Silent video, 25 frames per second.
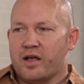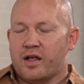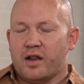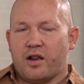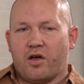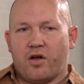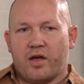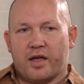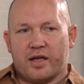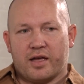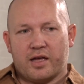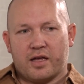
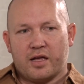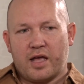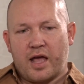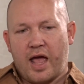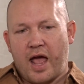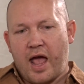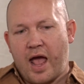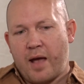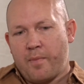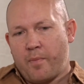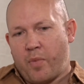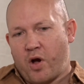Like
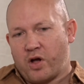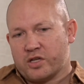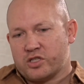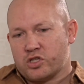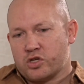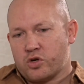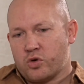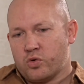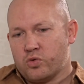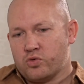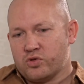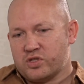by
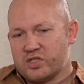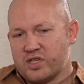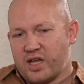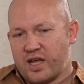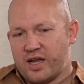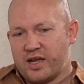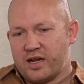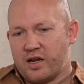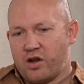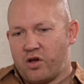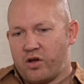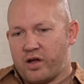schools
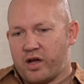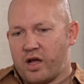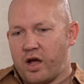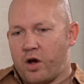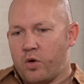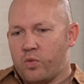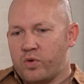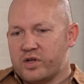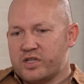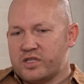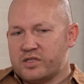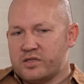saying like,
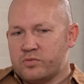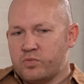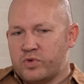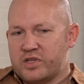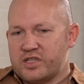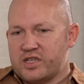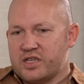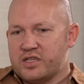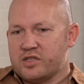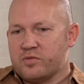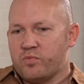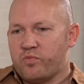oh, we
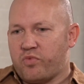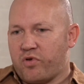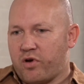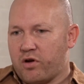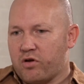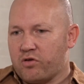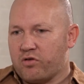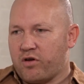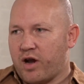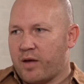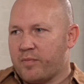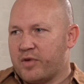teach them
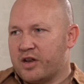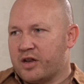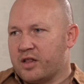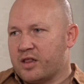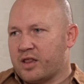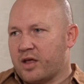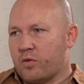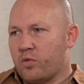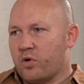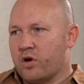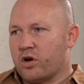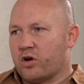programming and
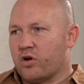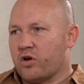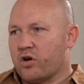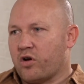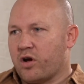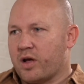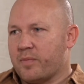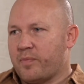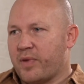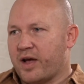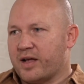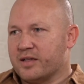they work on
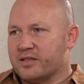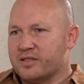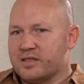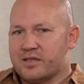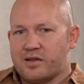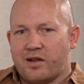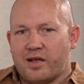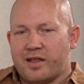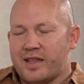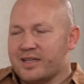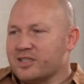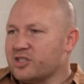iPads. It's
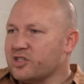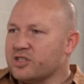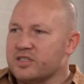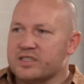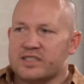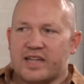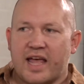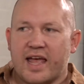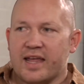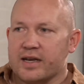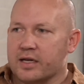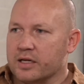like that's just
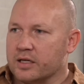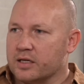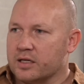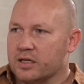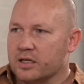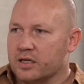standard.